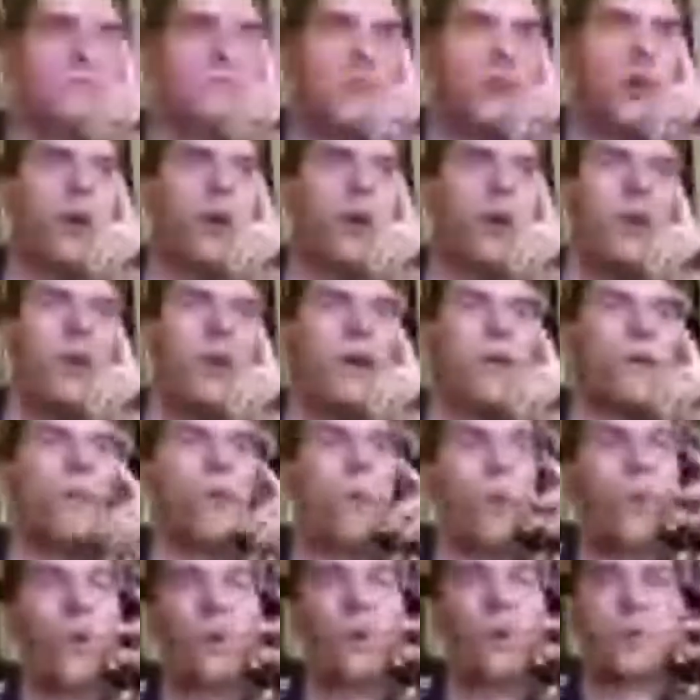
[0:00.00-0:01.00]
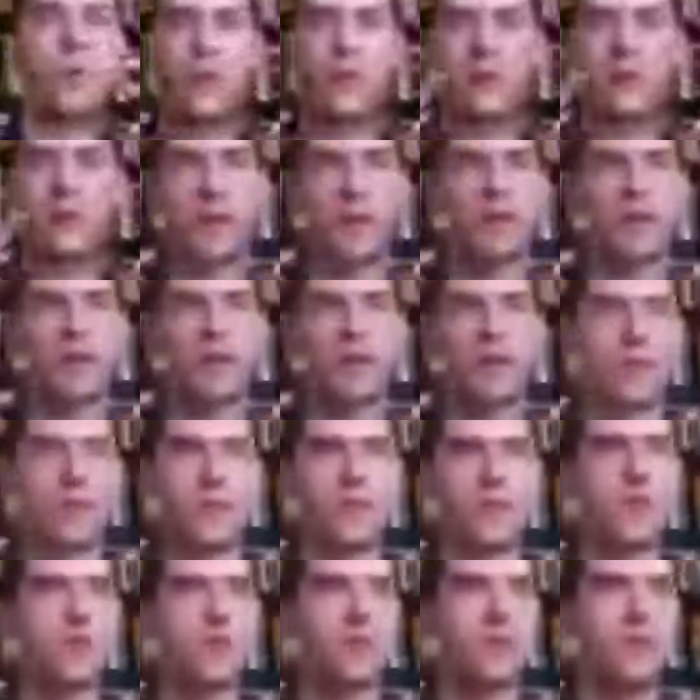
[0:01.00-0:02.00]
all-out war between
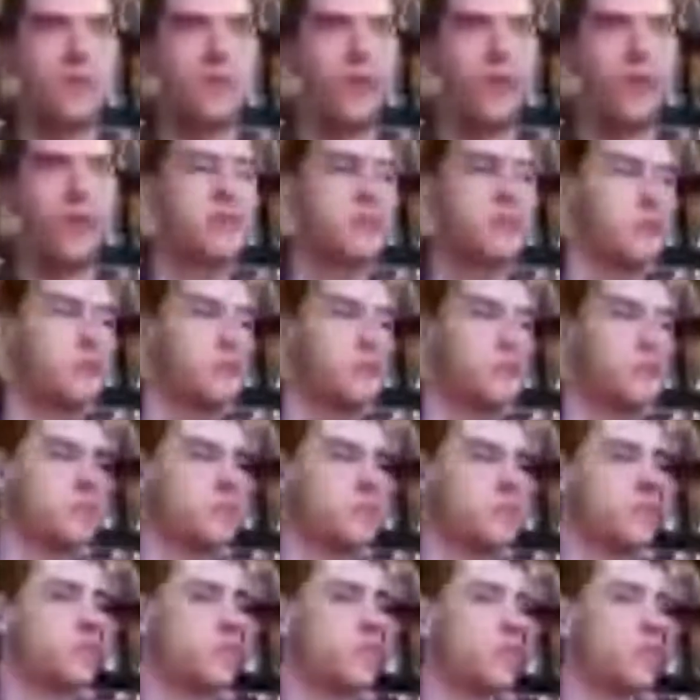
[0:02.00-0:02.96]
nations,